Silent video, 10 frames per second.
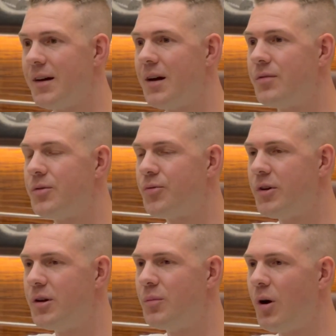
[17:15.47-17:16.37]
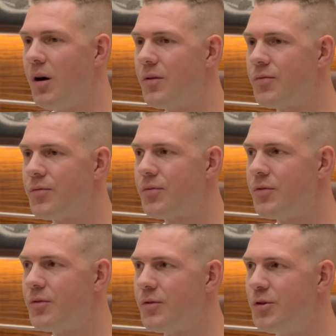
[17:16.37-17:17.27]
I have the freedom of
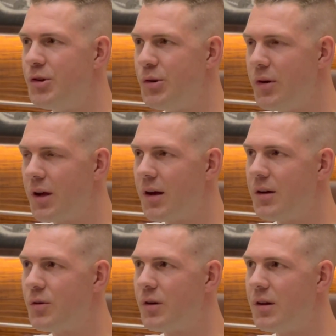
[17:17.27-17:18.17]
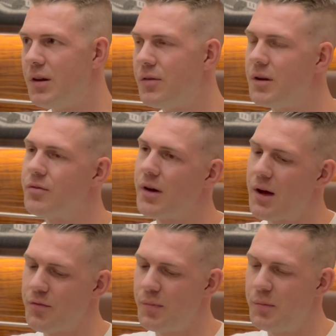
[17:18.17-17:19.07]
doing it even if I
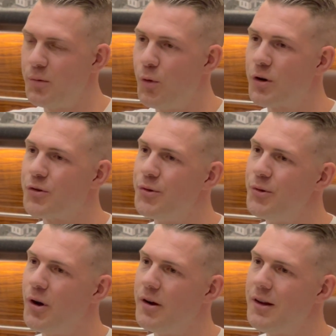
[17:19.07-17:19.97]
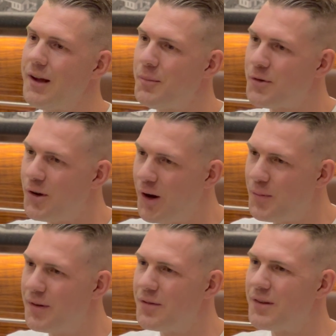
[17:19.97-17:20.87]
have maybe work to do on a laptop,
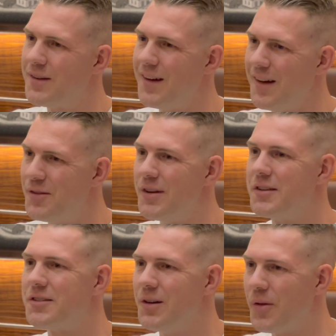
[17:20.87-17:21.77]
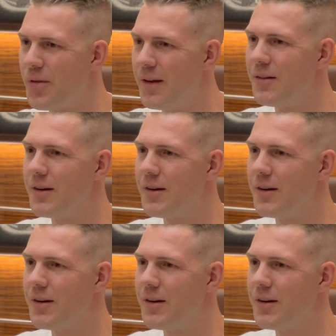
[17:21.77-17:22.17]
if that's still a thing.